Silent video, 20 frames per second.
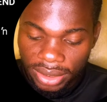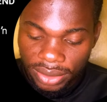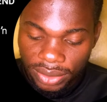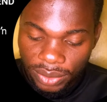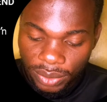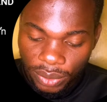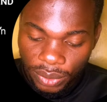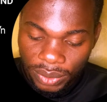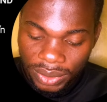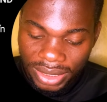
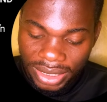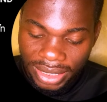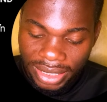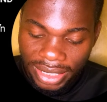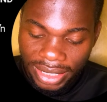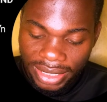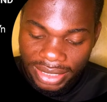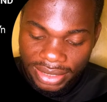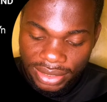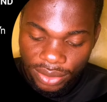So using the
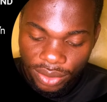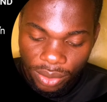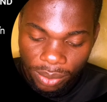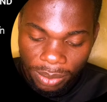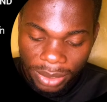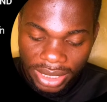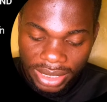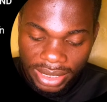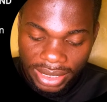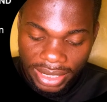list
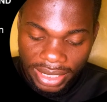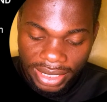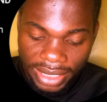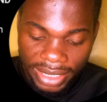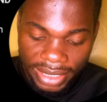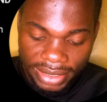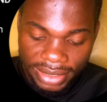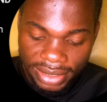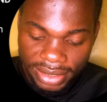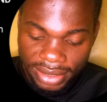command
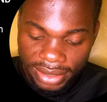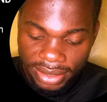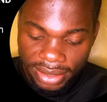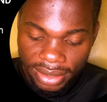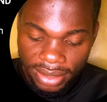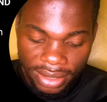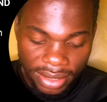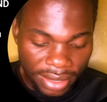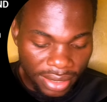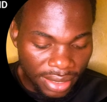ls,
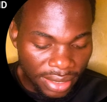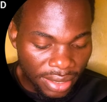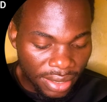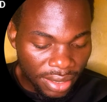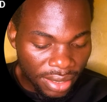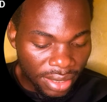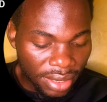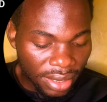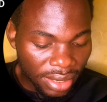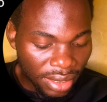
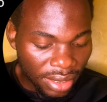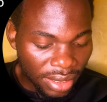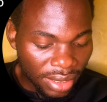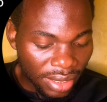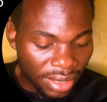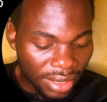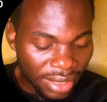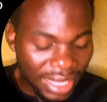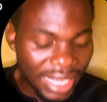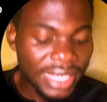
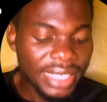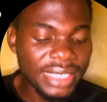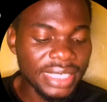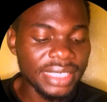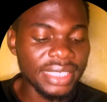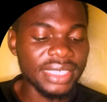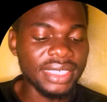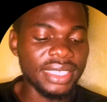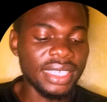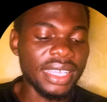there it
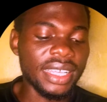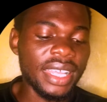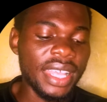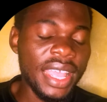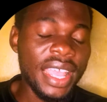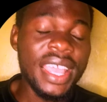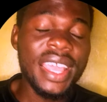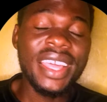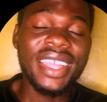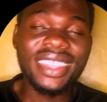is,
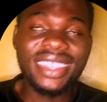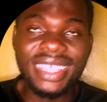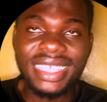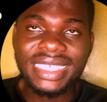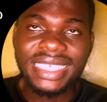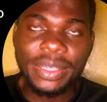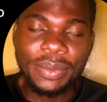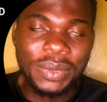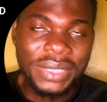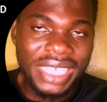the
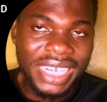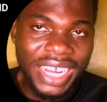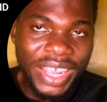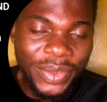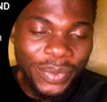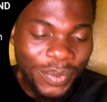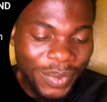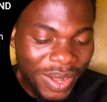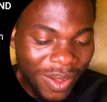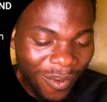
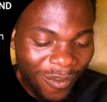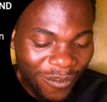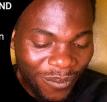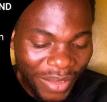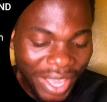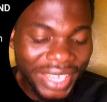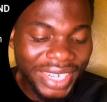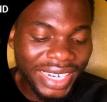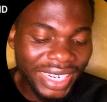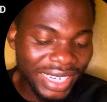subscribe
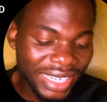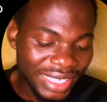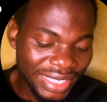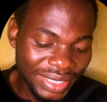file.